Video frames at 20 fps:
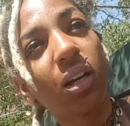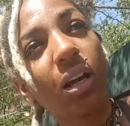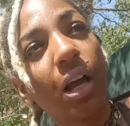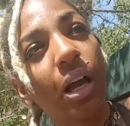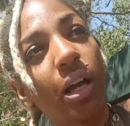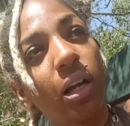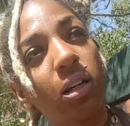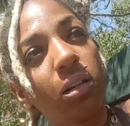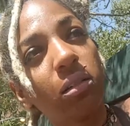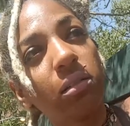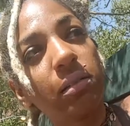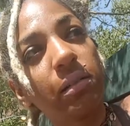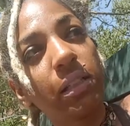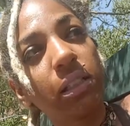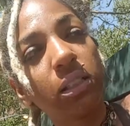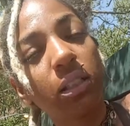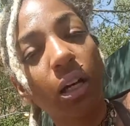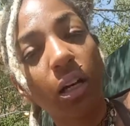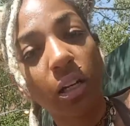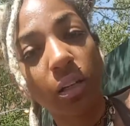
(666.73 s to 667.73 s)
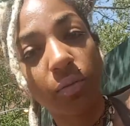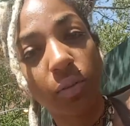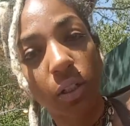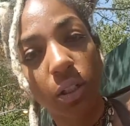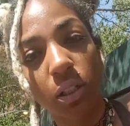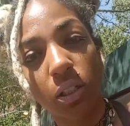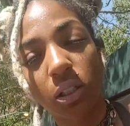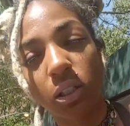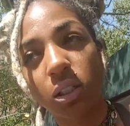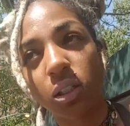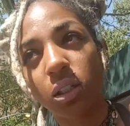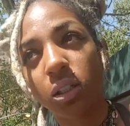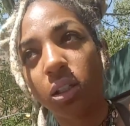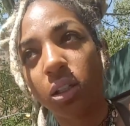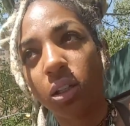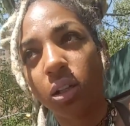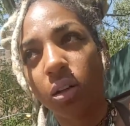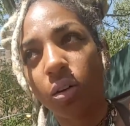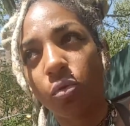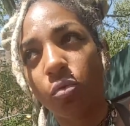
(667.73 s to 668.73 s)
And it's not even gonna
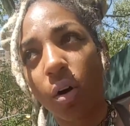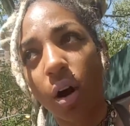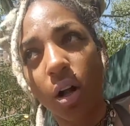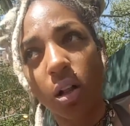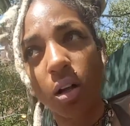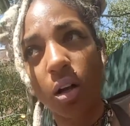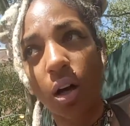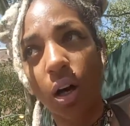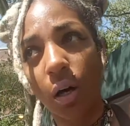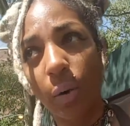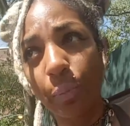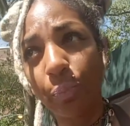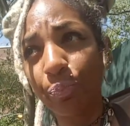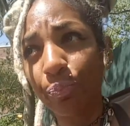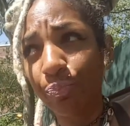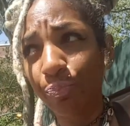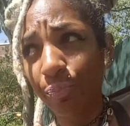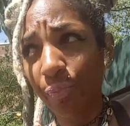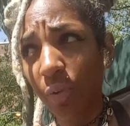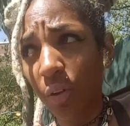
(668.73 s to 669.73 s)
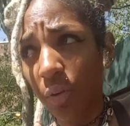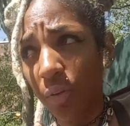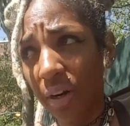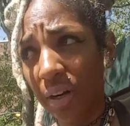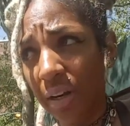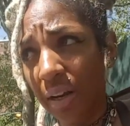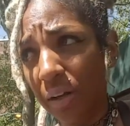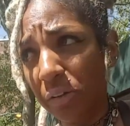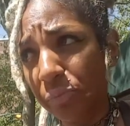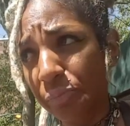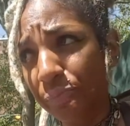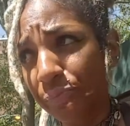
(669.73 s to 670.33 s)
rile her up right now.